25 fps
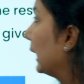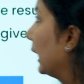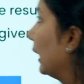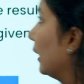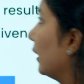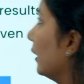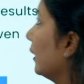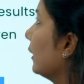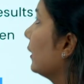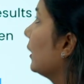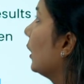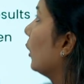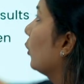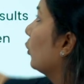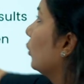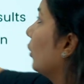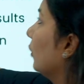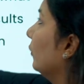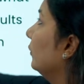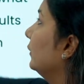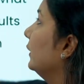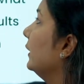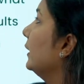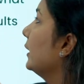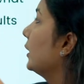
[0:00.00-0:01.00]
colors out
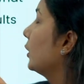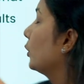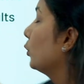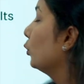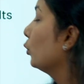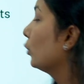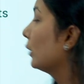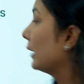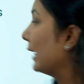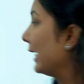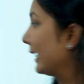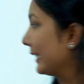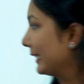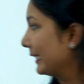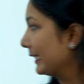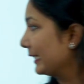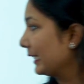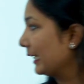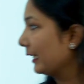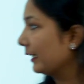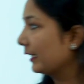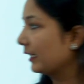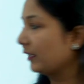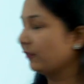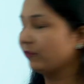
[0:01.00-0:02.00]
of these two classes
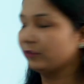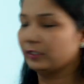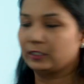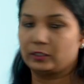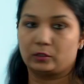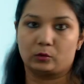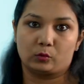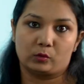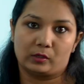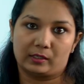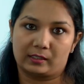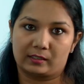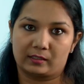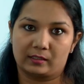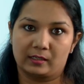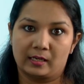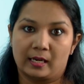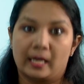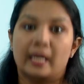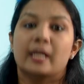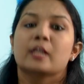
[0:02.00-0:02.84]
are given to us.